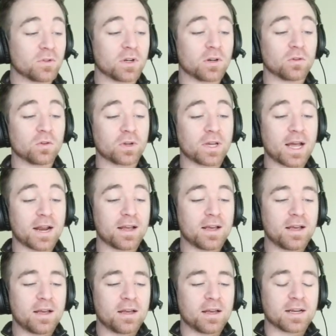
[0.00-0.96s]
We're going to look at
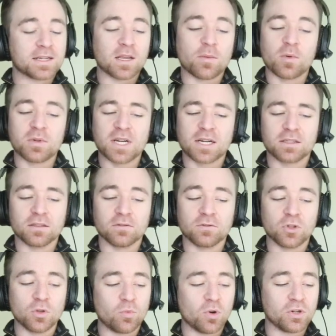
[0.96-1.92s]
exam
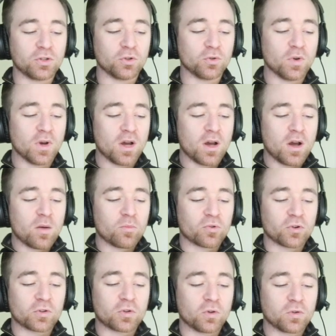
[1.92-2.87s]
objective 2.2
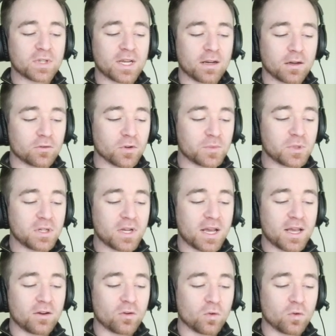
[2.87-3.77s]
protocols and encryption and